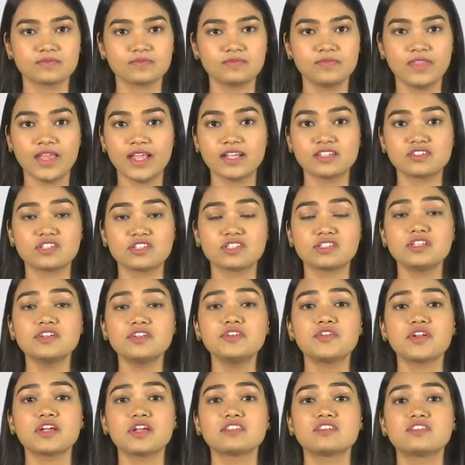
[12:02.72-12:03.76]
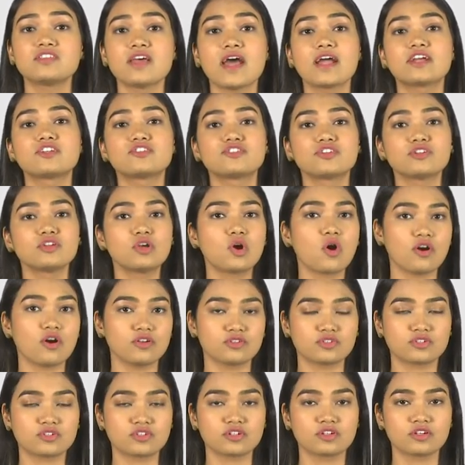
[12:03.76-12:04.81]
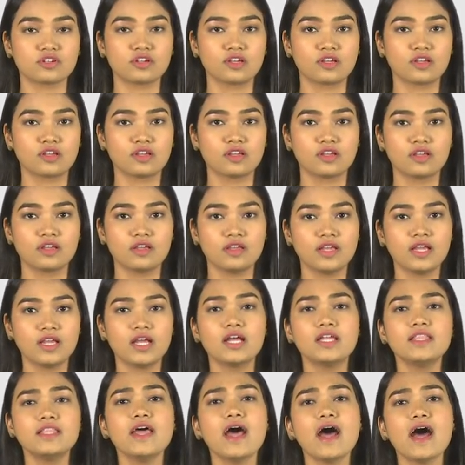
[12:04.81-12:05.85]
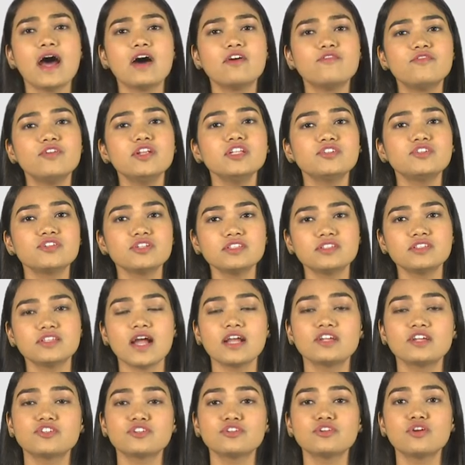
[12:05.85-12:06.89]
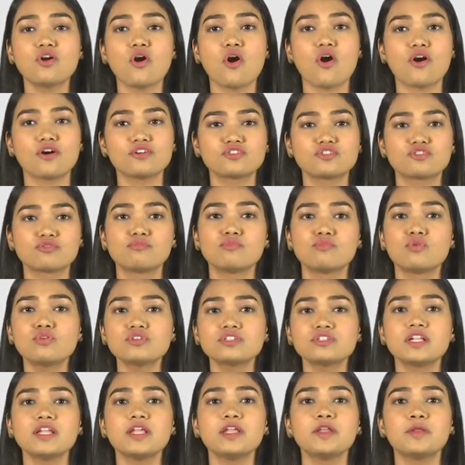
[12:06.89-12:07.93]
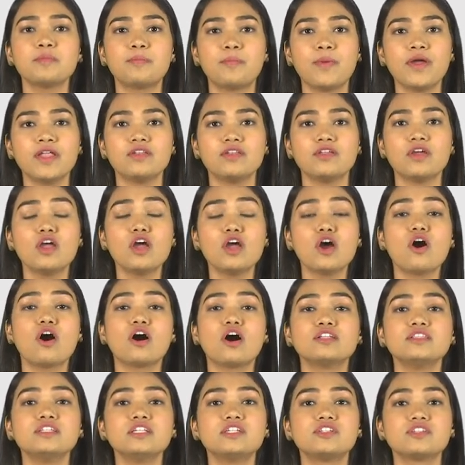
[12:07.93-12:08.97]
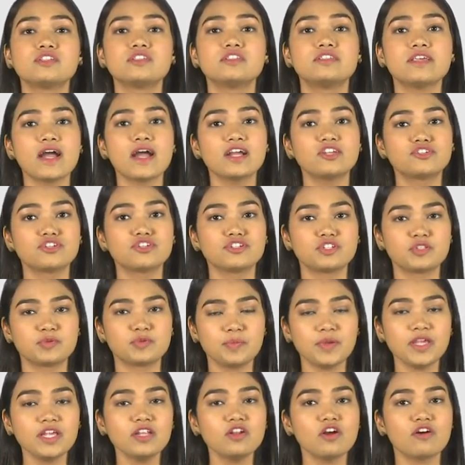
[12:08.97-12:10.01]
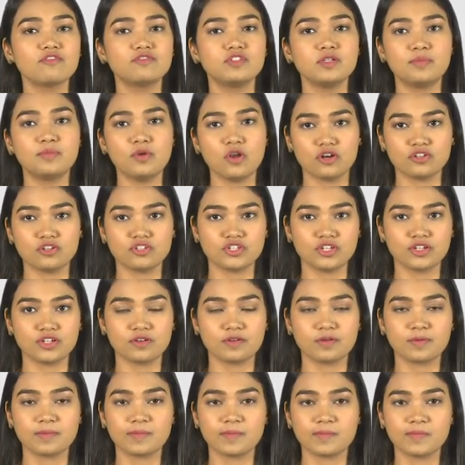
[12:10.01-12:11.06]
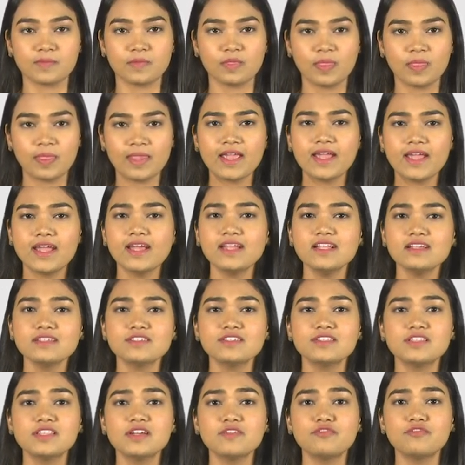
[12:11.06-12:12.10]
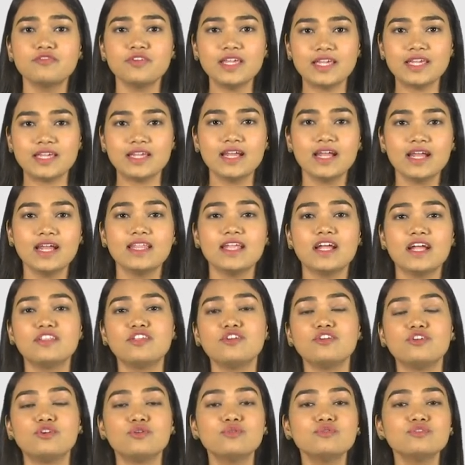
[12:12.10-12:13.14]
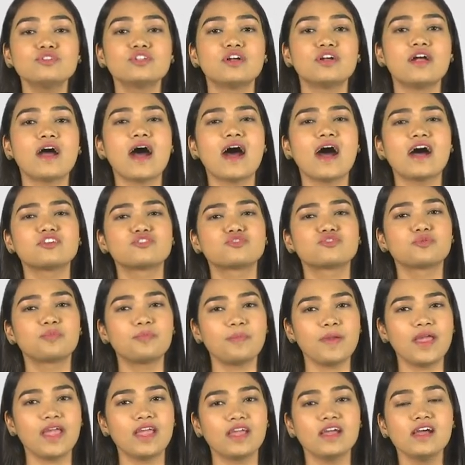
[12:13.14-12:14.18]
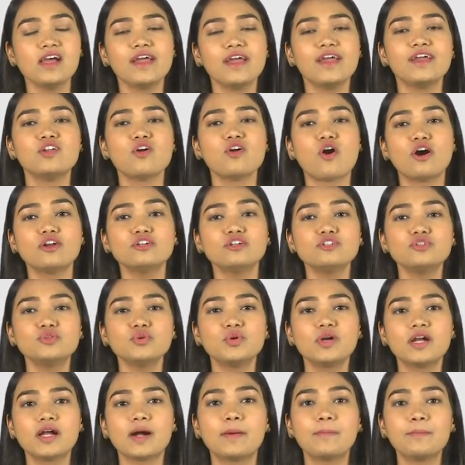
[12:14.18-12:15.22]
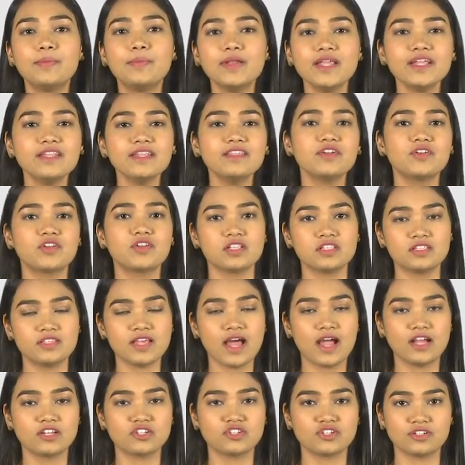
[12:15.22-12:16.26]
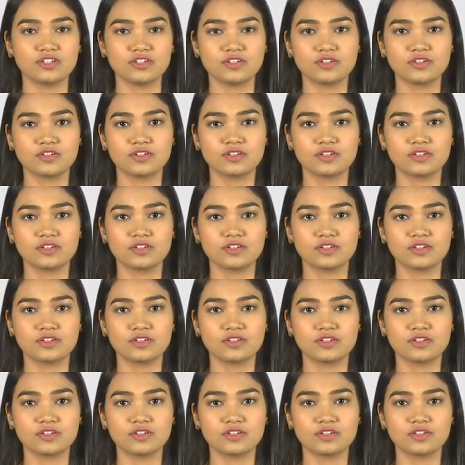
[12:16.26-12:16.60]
Next is the transaction cost. The average transaction cost mostly depends on the transaction speed of the blockchain. It is the fee that the user has to pay in order to complete the transaction.